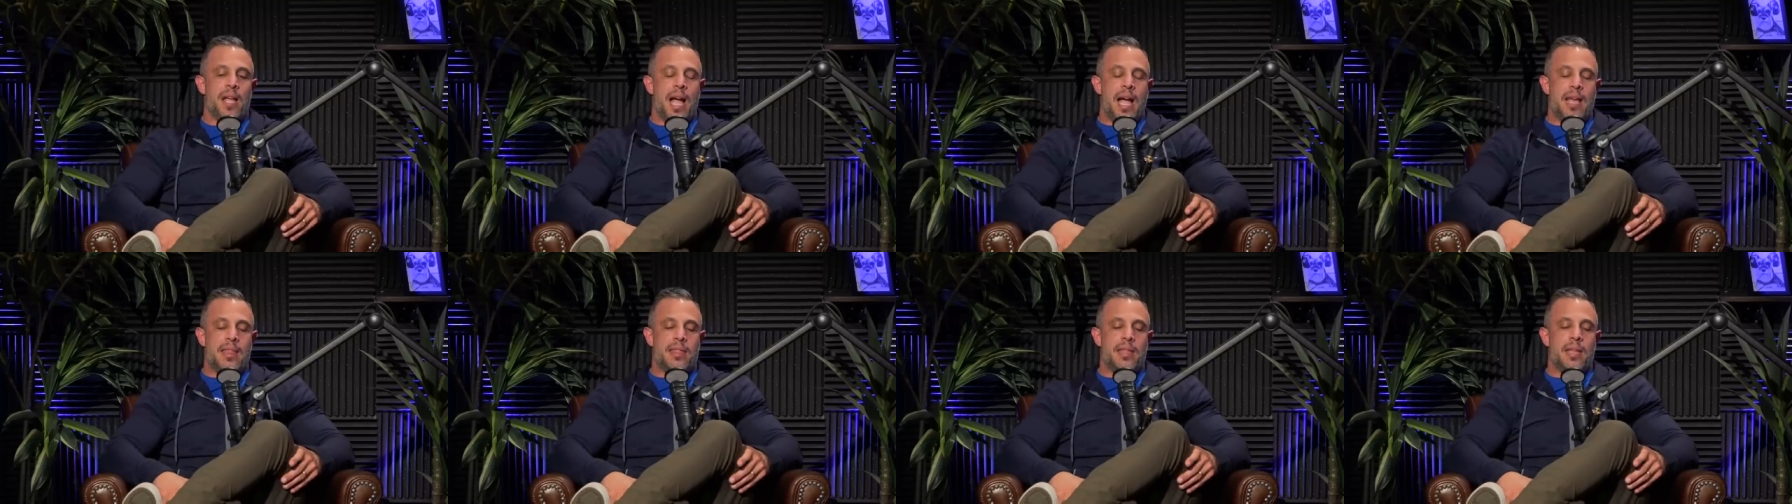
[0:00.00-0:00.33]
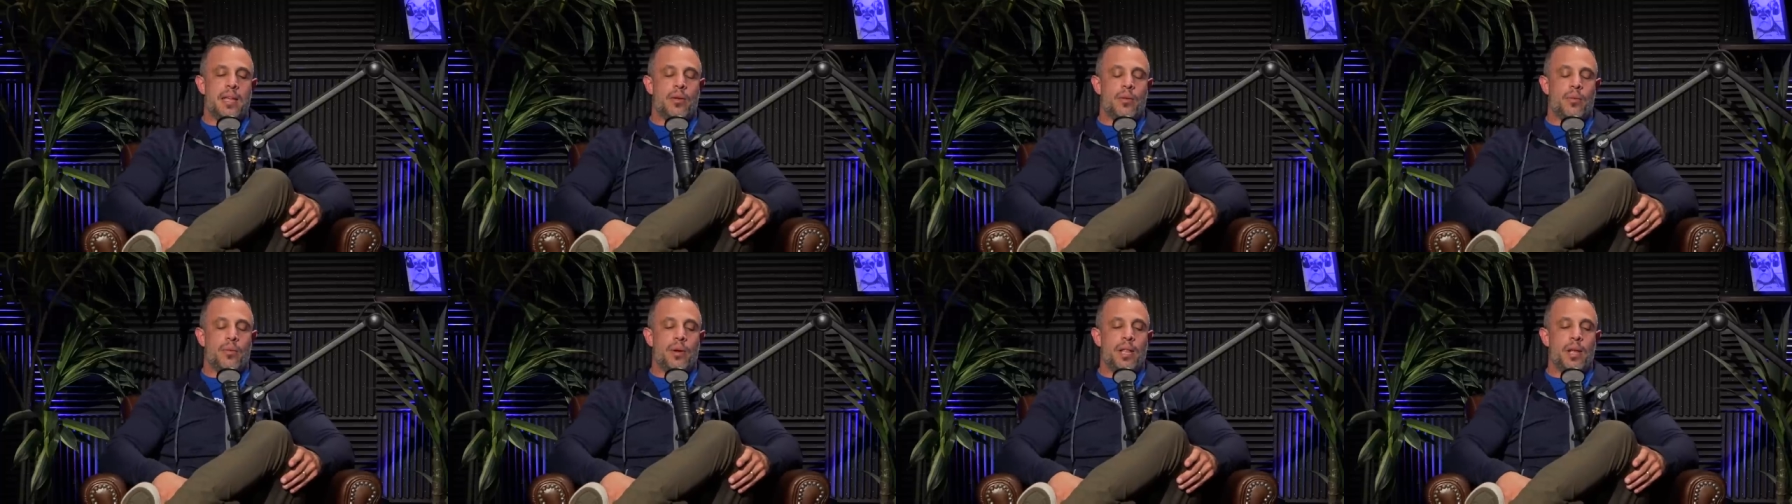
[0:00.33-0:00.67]
I
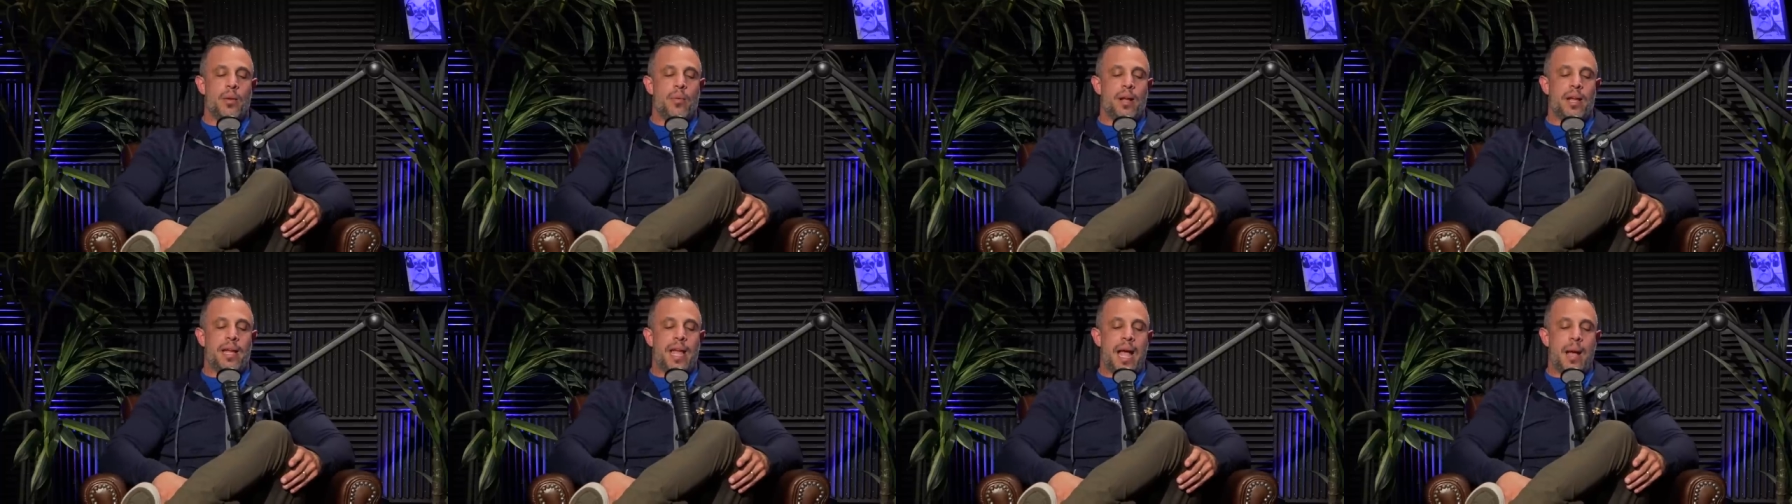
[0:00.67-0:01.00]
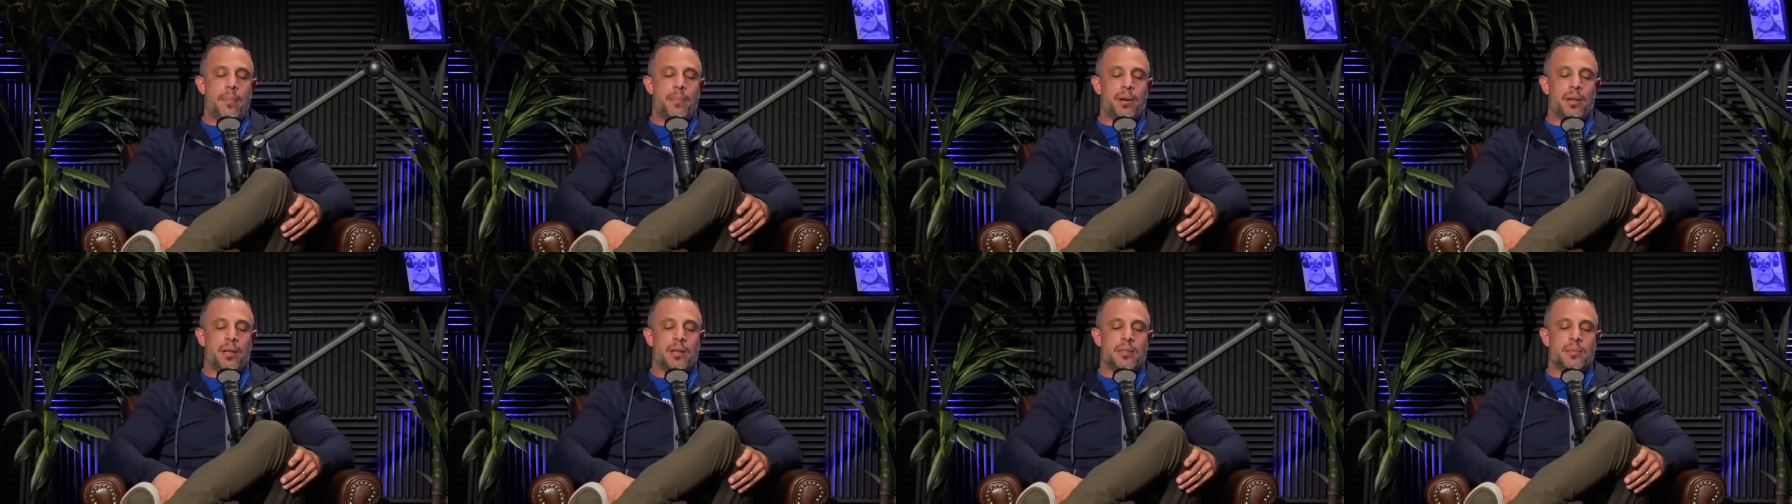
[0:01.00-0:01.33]
think really what
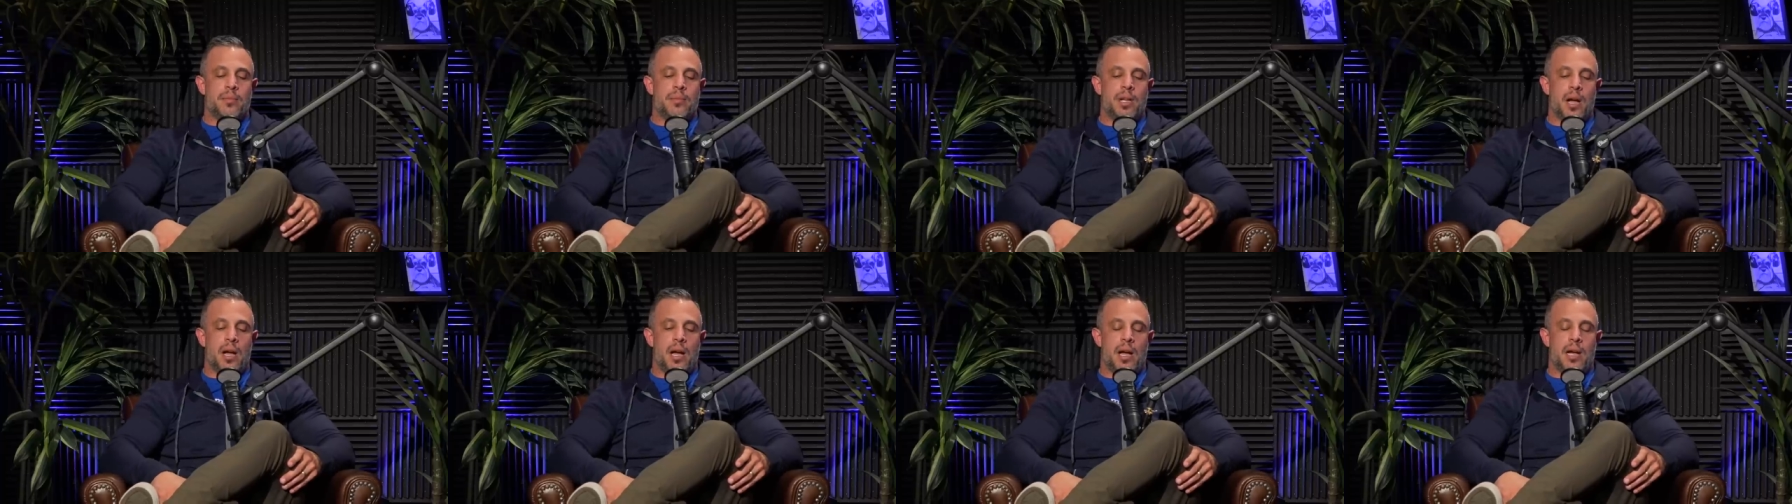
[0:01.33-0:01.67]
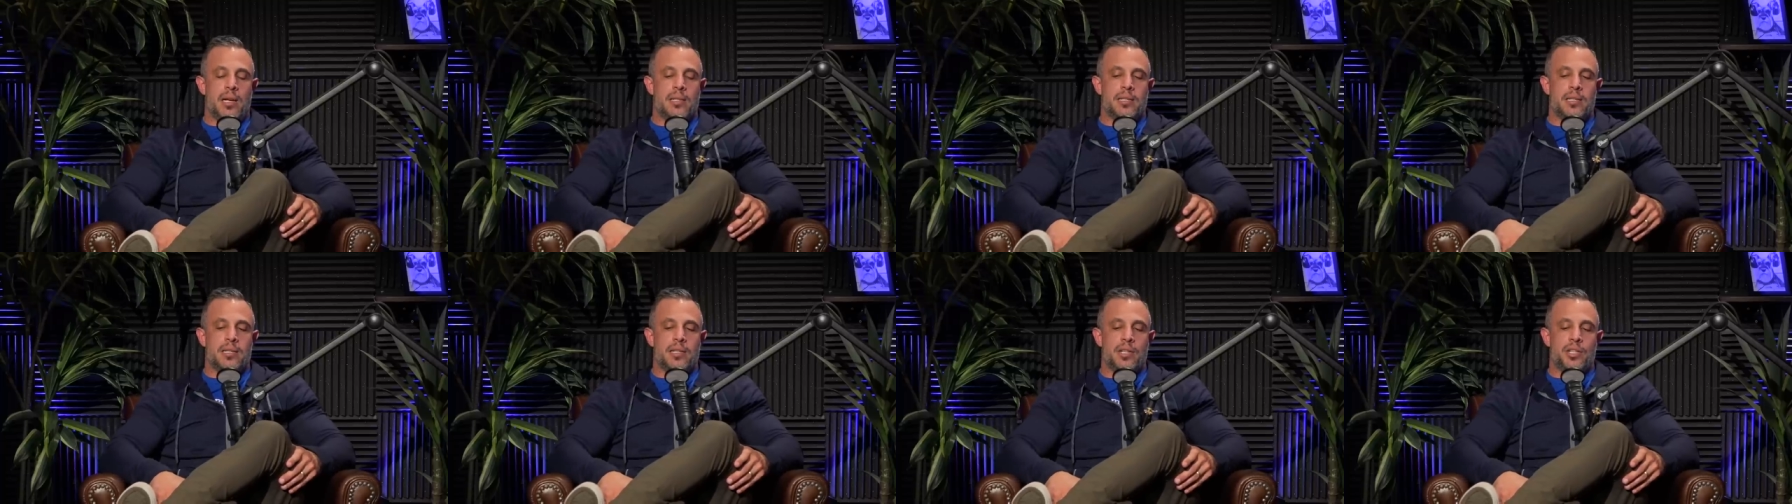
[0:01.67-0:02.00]
capitalism
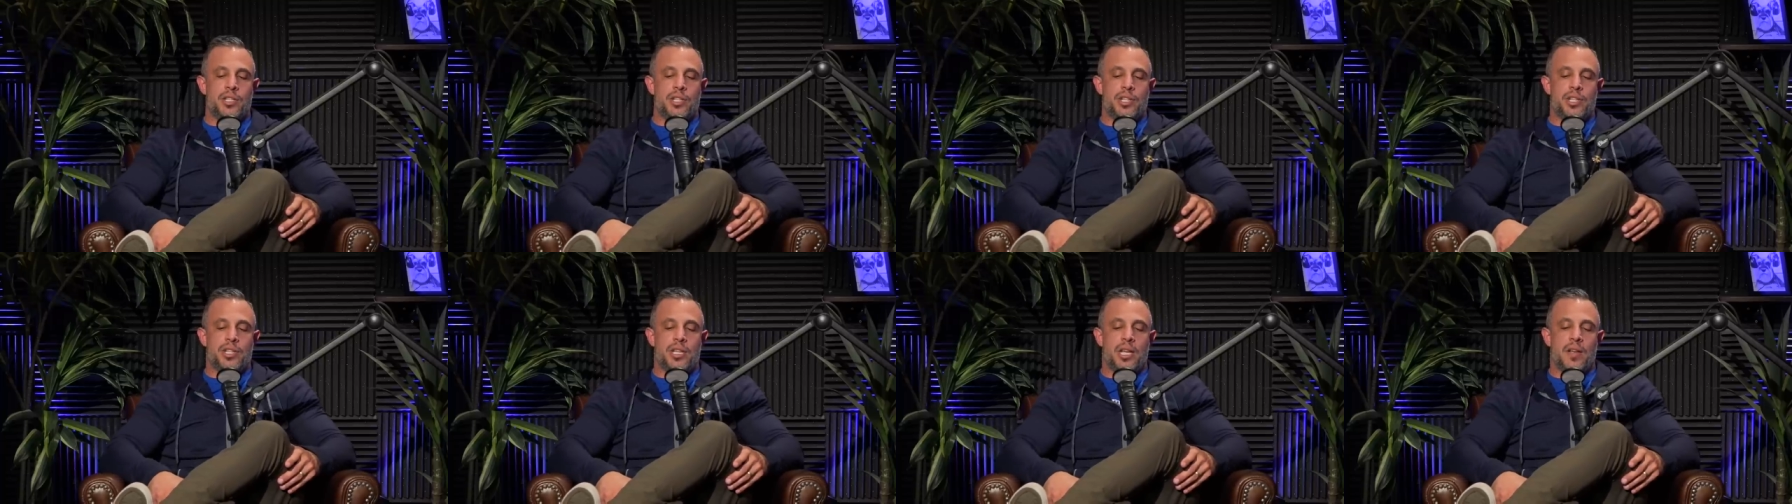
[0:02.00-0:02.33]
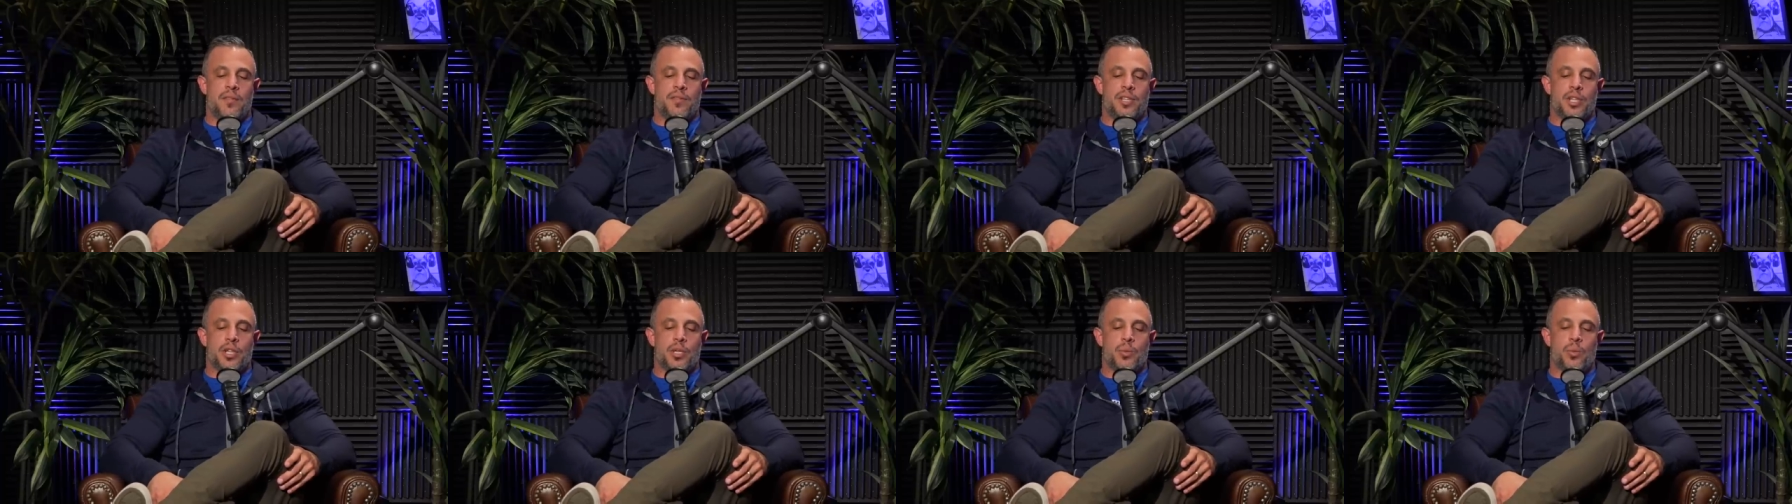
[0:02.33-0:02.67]
does is it just
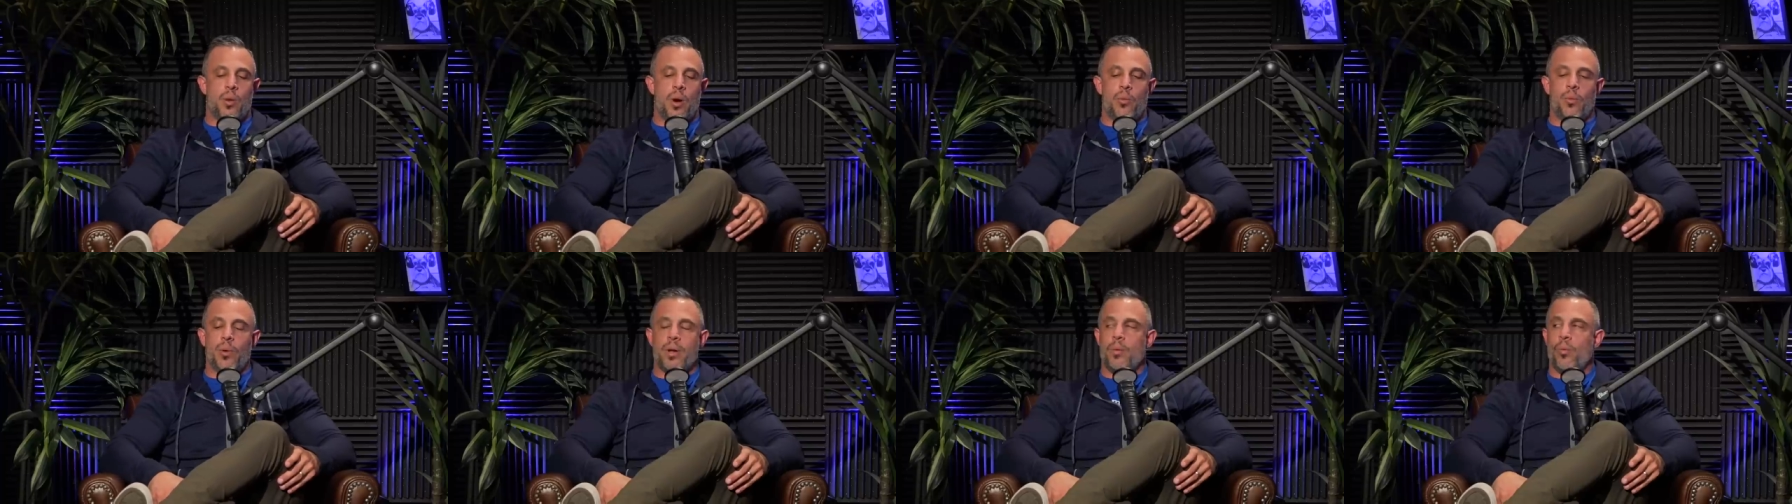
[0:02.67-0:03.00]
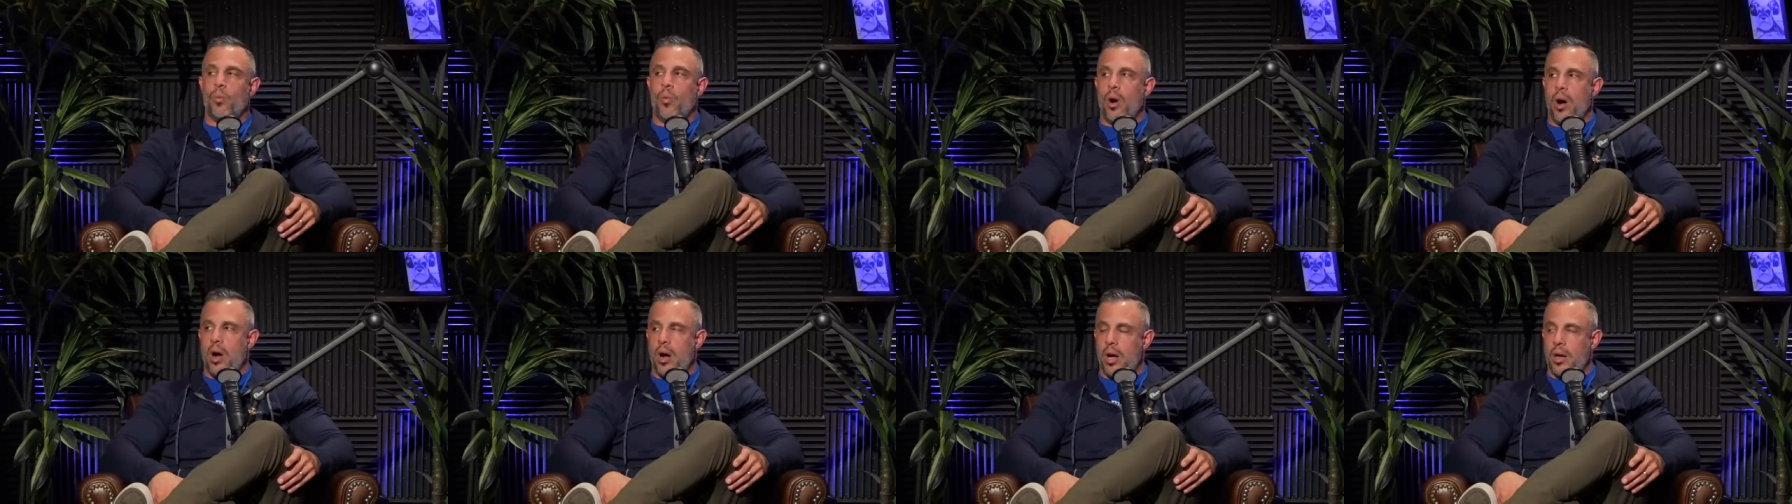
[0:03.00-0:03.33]
gives us what we
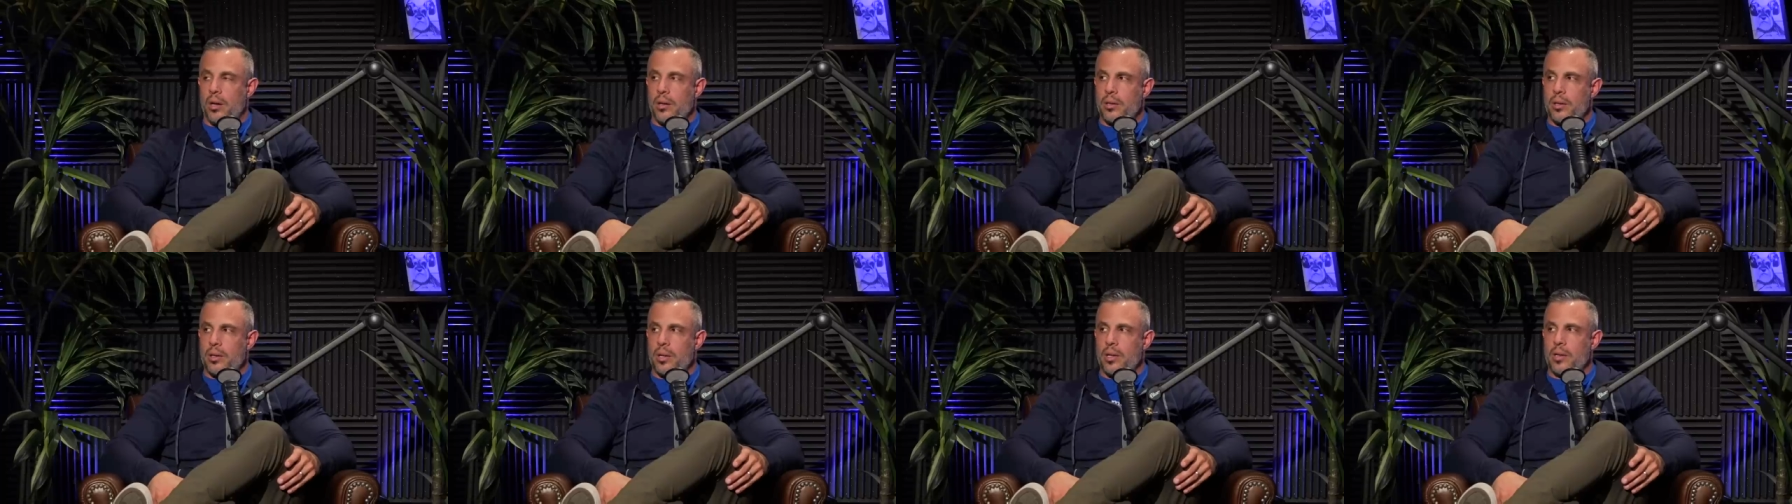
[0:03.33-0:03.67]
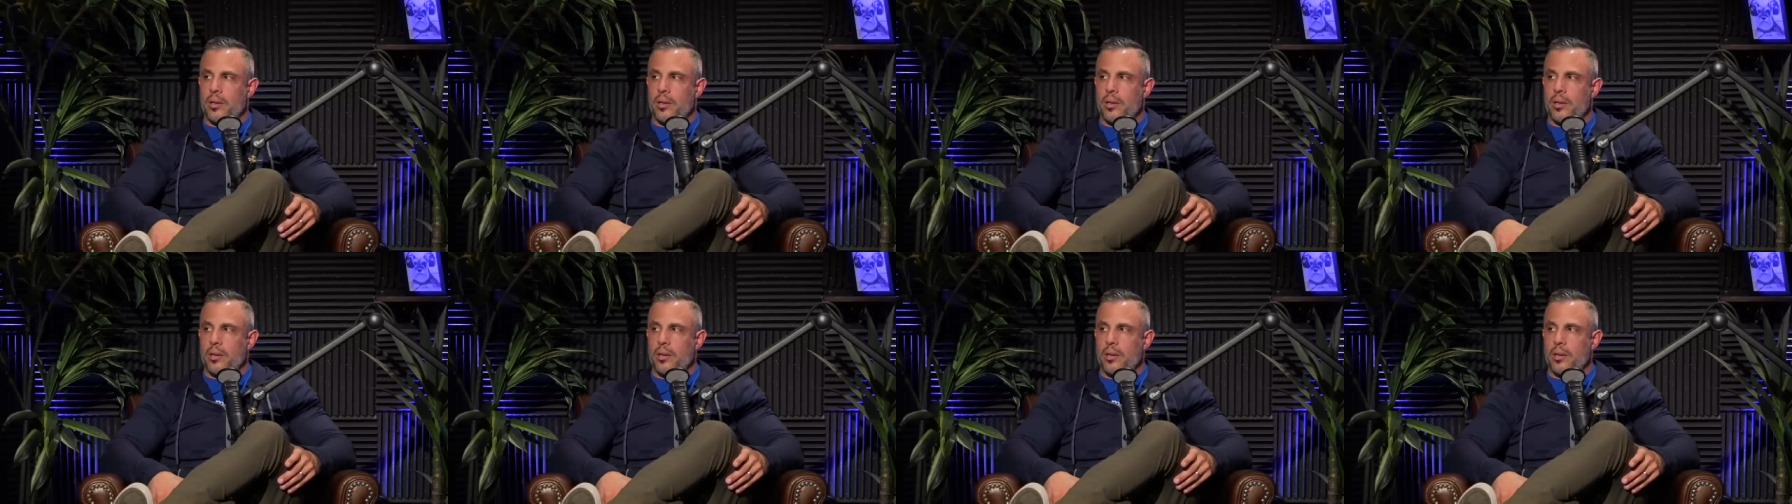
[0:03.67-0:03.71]
want.